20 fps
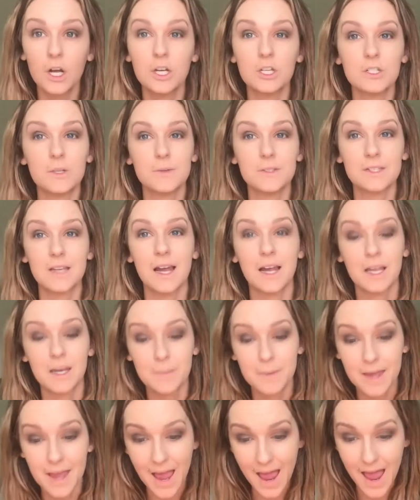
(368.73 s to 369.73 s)
So it's not going
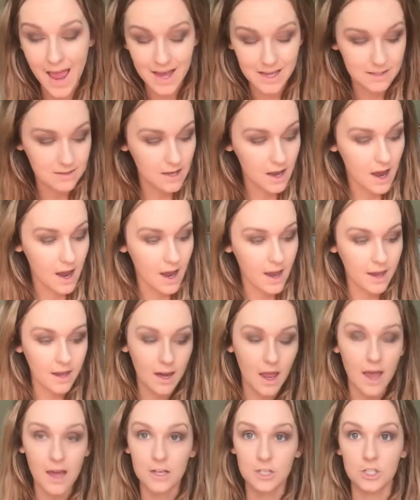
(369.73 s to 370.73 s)
to be as high and
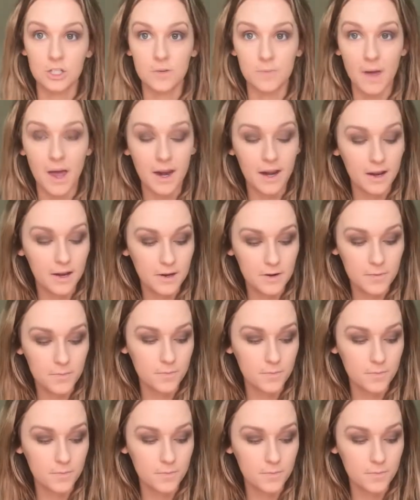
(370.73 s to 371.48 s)
as dramatic.